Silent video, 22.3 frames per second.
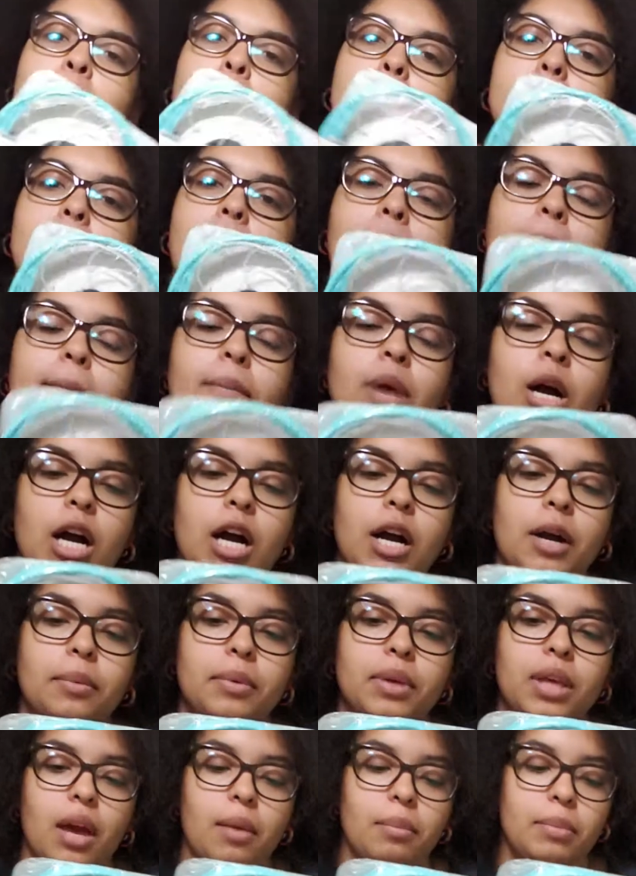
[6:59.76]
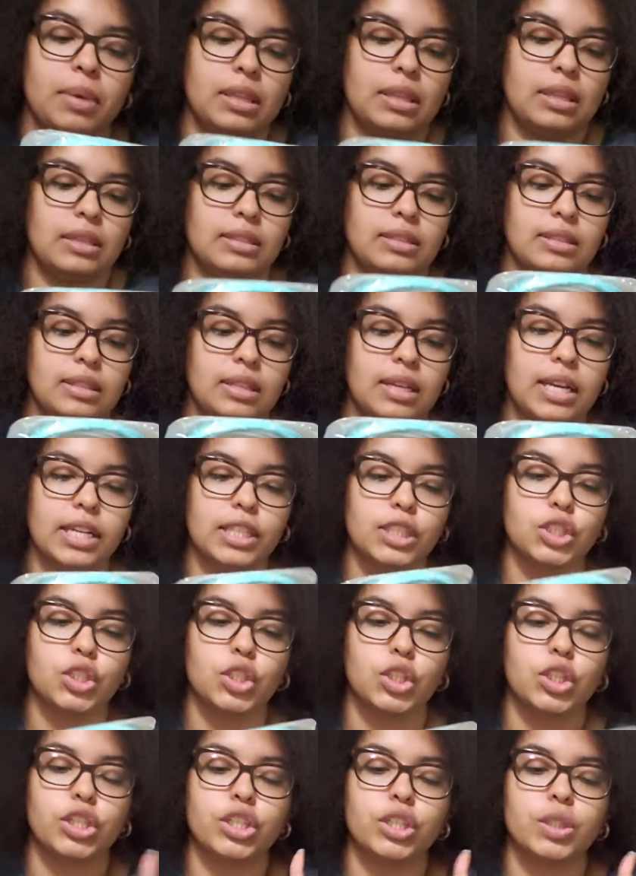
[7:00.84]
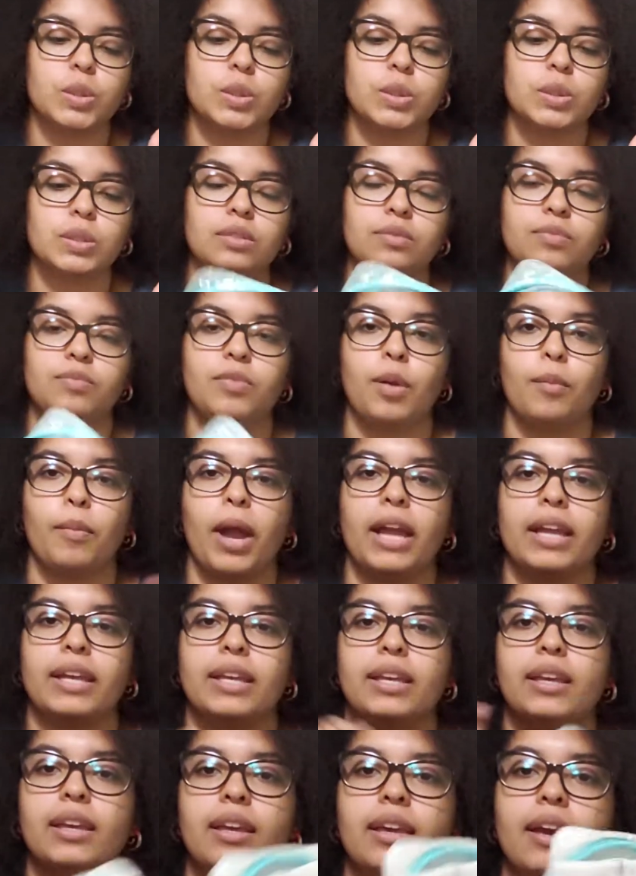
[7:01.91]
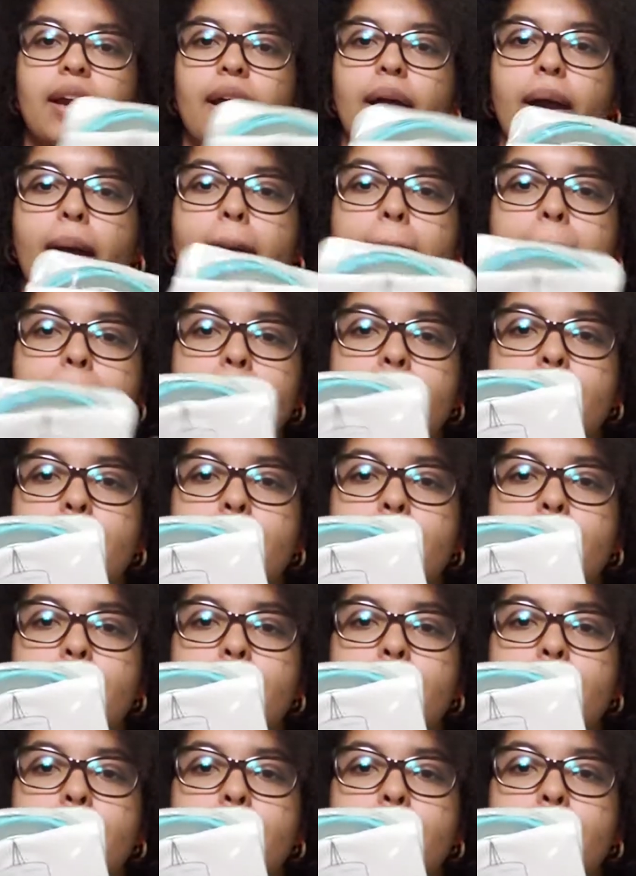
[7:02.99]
My mom got me these lanterns from IKEA.